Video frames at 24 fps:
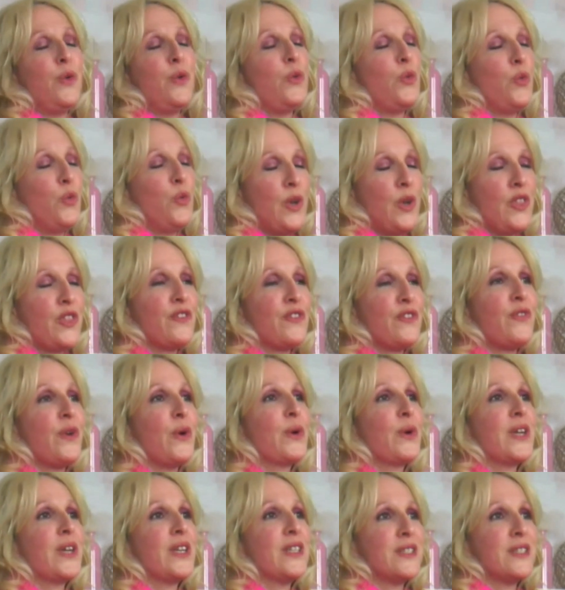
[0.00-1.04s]
with a
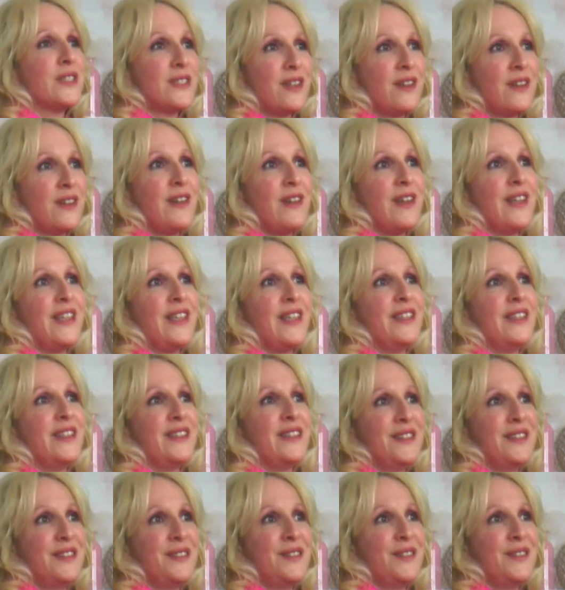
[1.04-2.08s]
focus
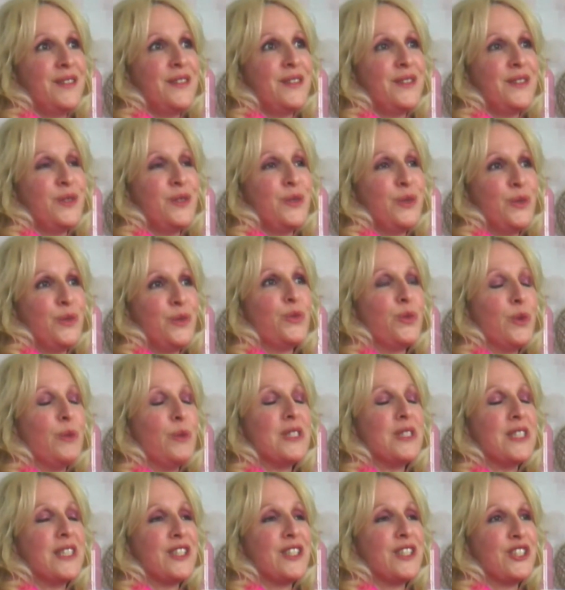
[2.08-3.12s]
on
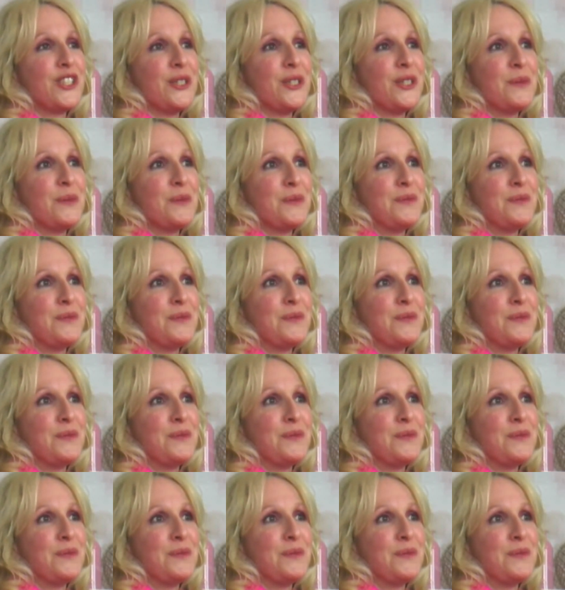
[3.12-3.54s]
women's leadership.